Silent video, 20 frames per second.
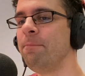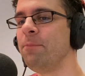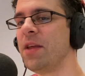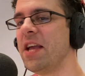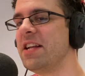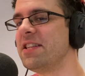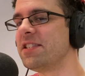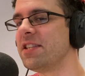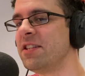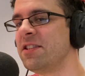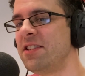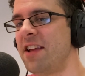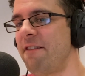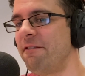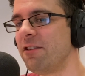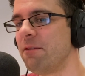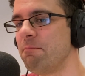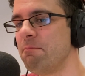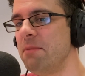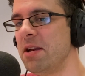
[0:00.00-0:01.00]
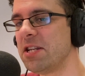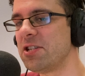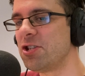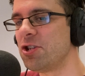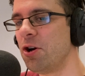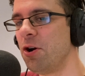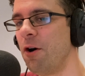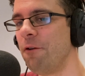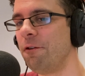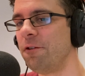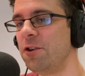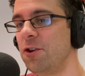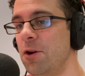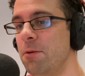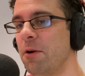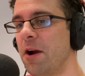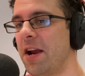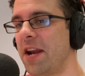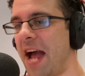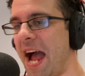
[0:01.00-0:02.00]
its deft mixture of
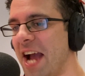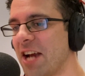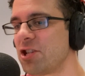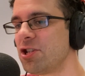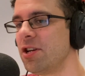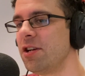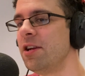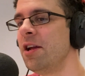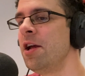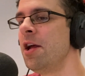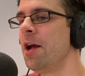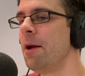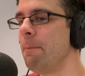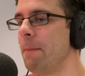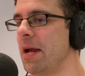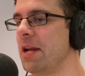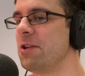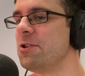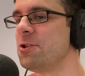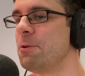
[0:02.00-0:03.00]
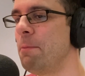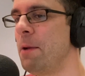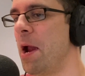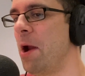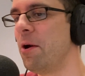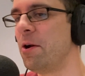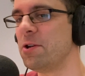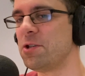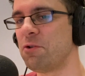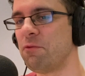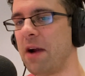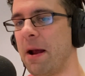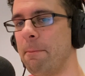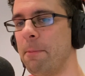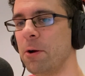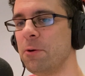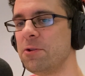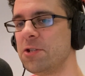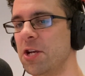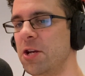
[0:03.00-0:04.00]
humor and action made it superior to
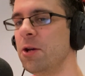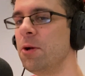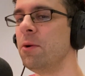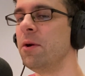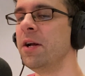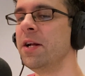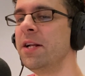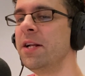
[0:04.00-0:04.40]
Rambo 2.